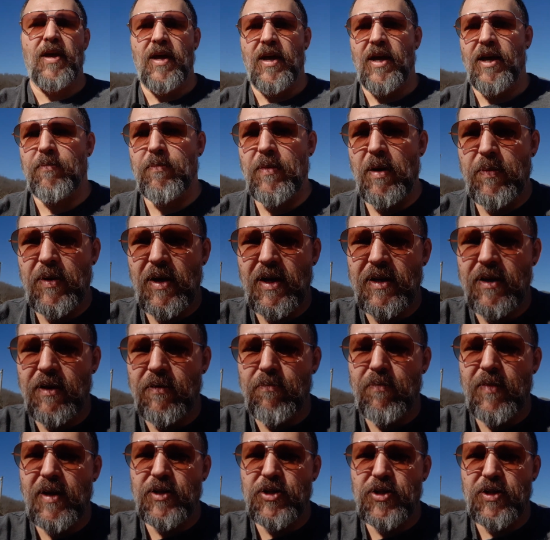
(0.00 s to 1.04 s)
And maybe I
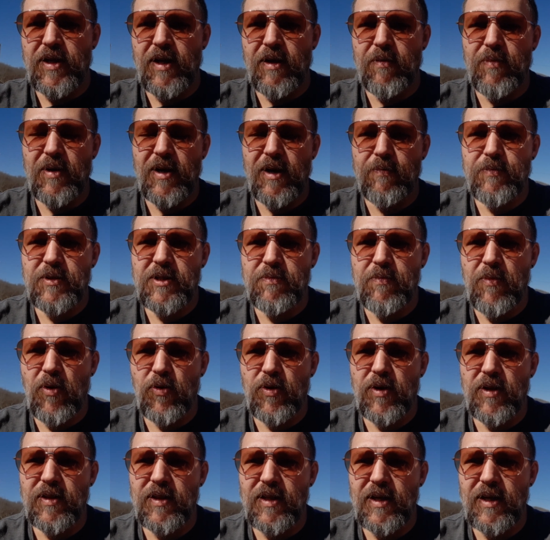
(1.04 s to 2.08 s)
didn't mention it, but I'm
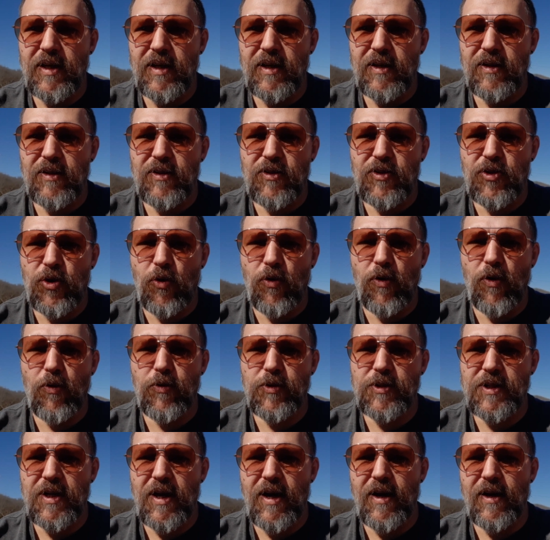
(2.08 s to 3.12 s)
smoking the Toro
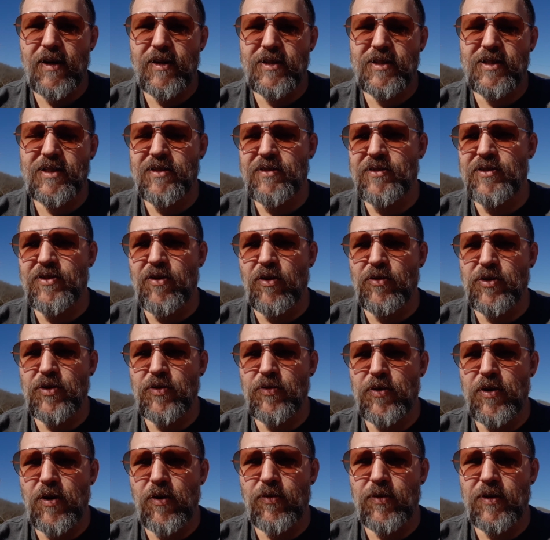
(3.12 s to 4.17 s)
size. It's also
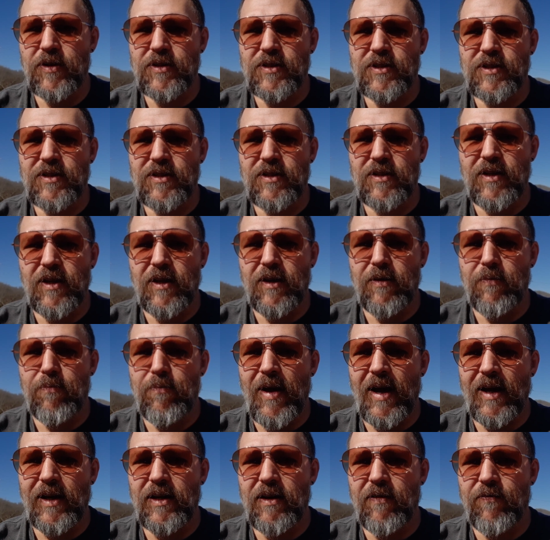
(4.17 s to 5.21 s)
known as the
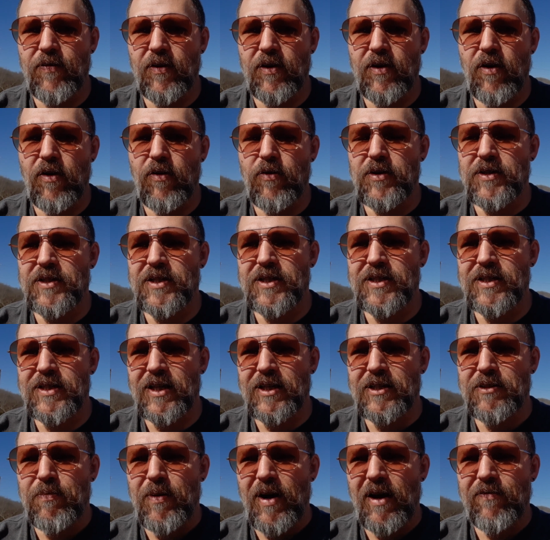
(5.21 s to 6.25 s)
Magnifico. It's a
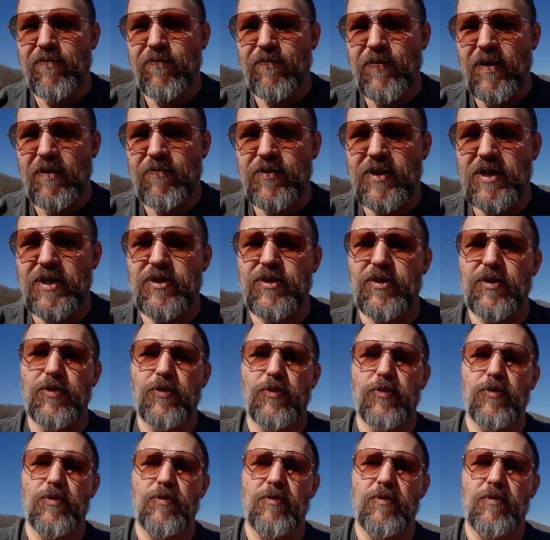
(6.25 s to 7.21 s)
6x52.